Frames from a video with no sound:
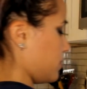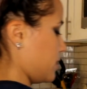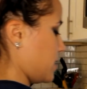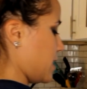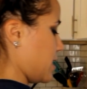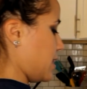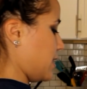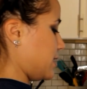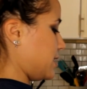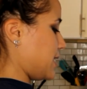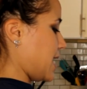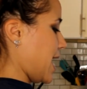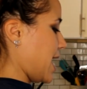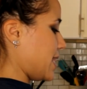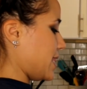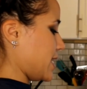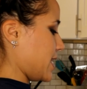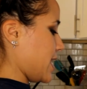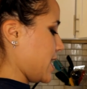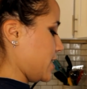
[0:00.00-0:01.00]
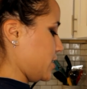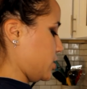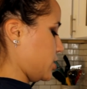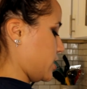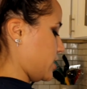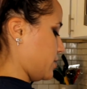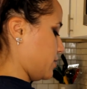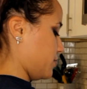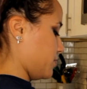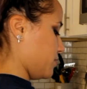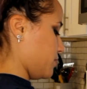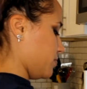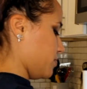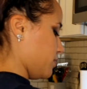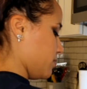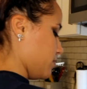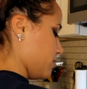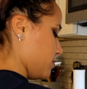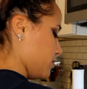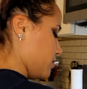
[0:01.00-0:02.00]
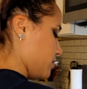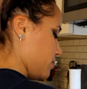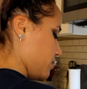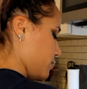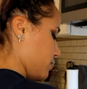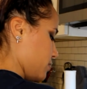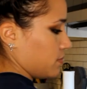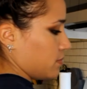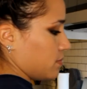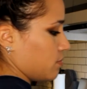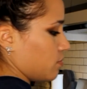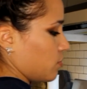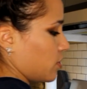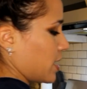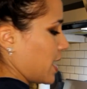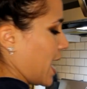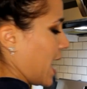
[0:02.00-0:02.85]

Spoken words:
And let's add the Cajun. We're gonna